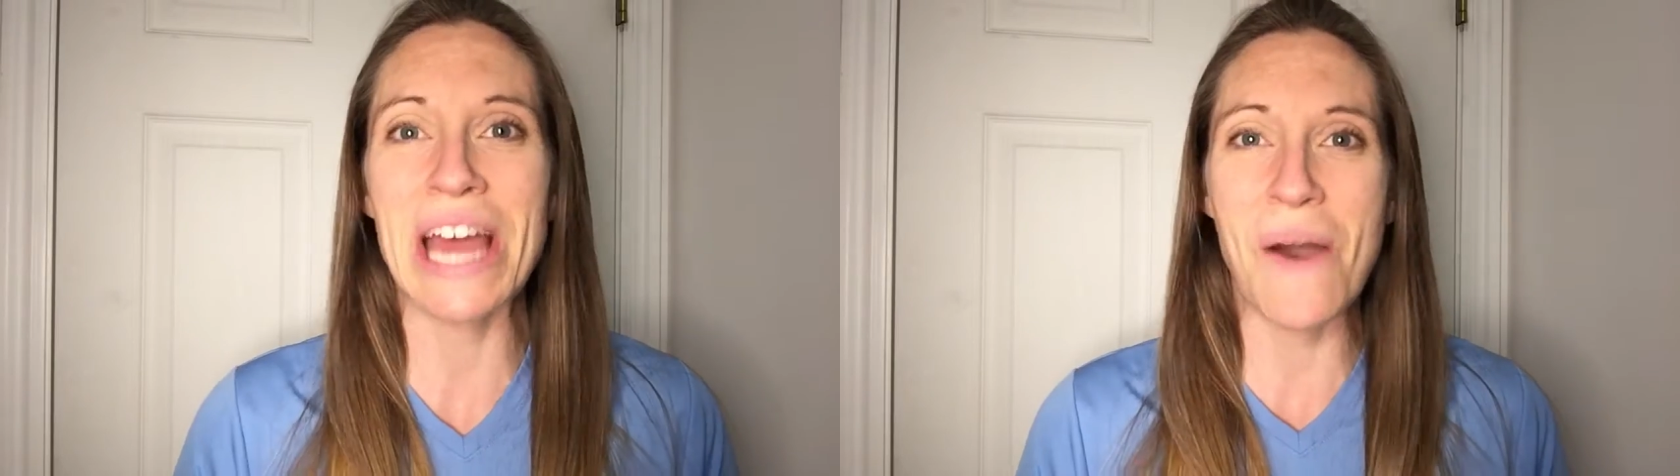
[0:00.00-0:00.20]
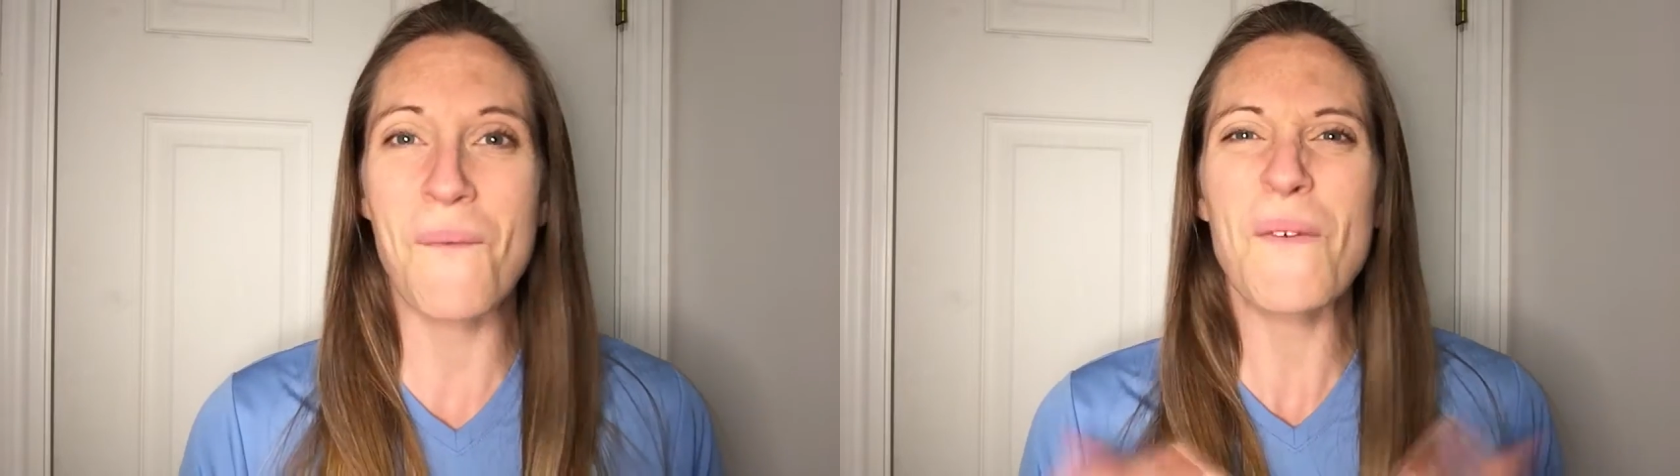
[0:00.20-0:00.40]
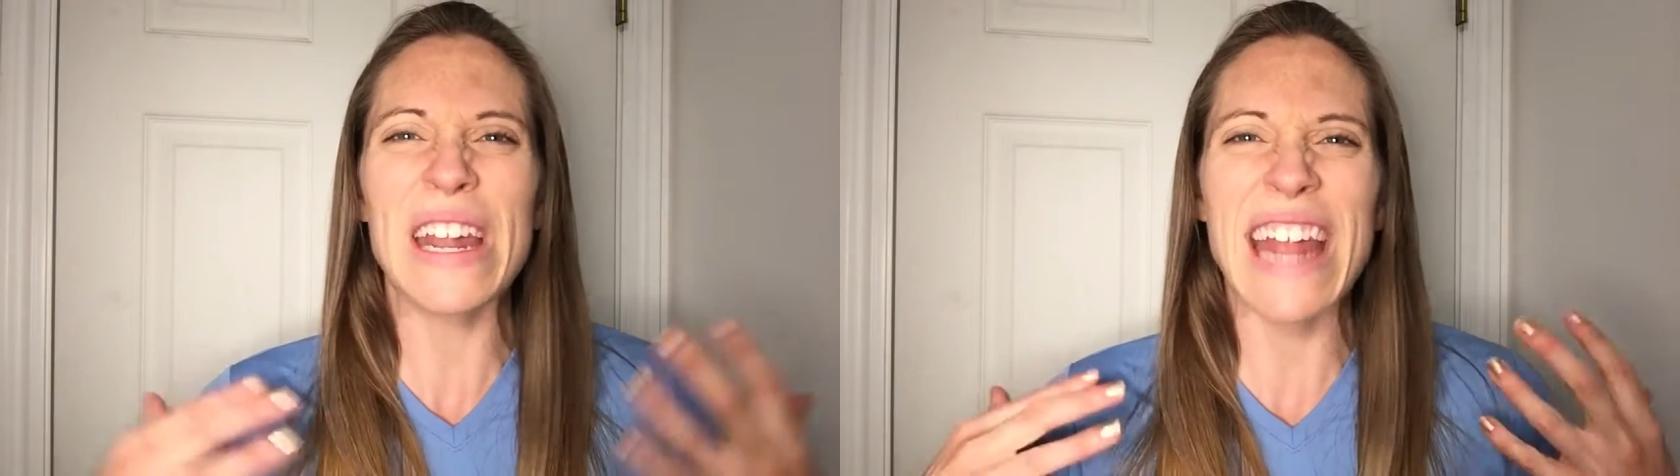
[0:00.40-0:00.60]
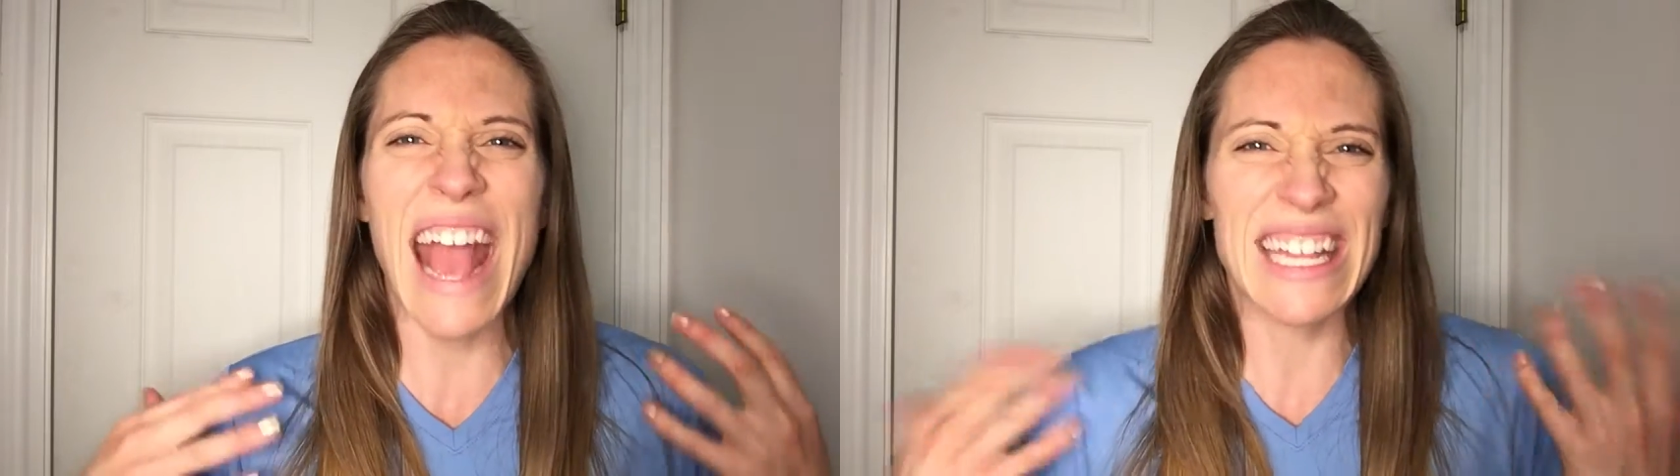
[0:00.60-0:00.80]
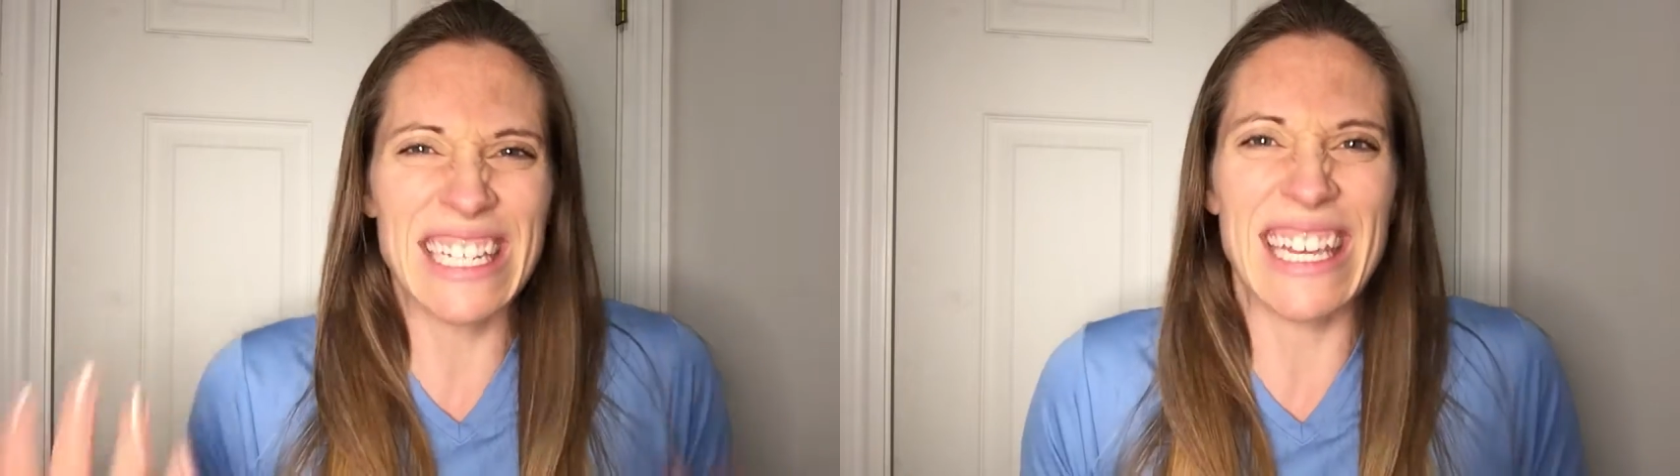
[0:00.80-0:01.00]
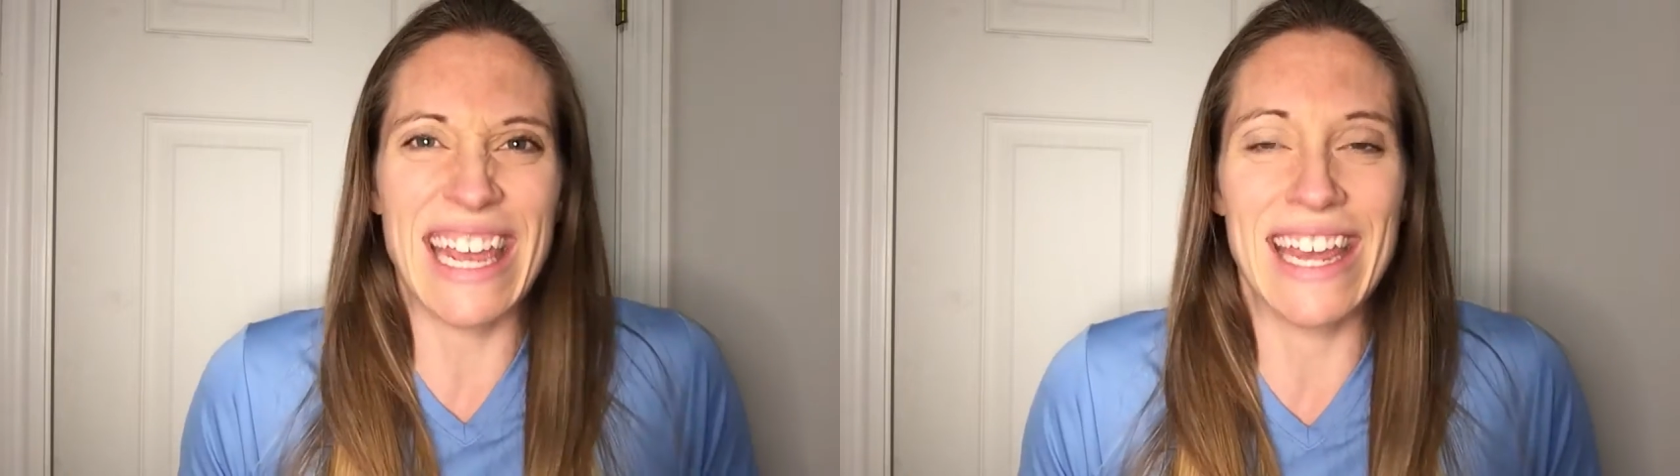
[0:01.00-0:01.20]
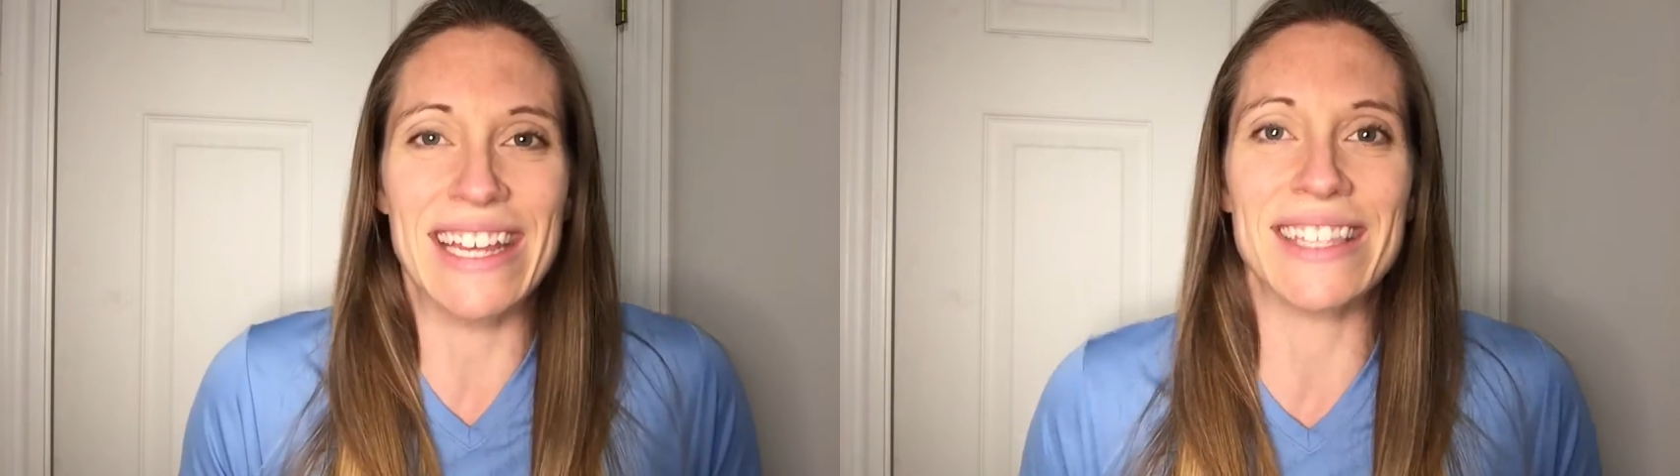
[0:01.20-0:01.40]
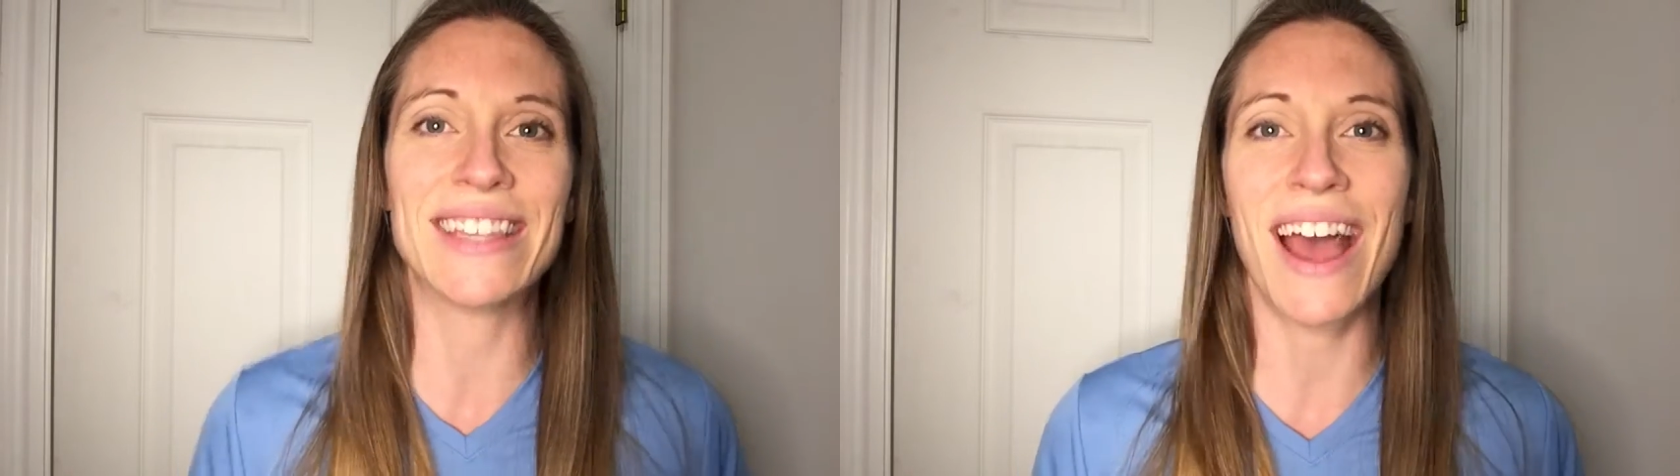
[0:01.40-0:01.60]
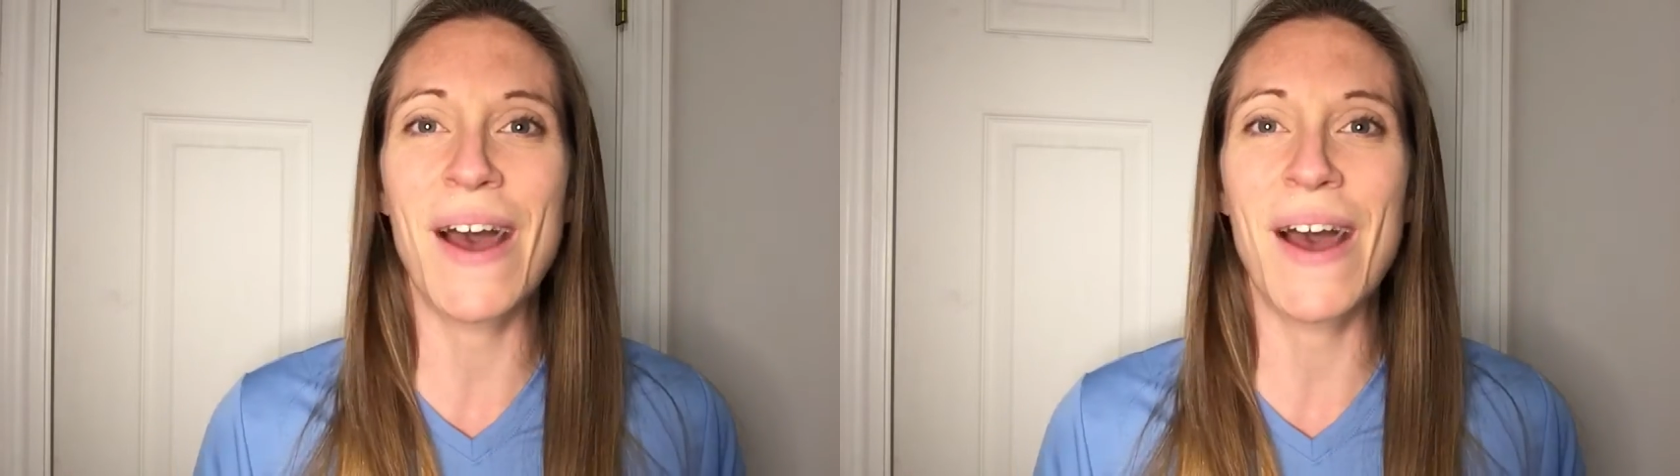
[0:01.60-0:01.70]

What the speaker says: what it actually is.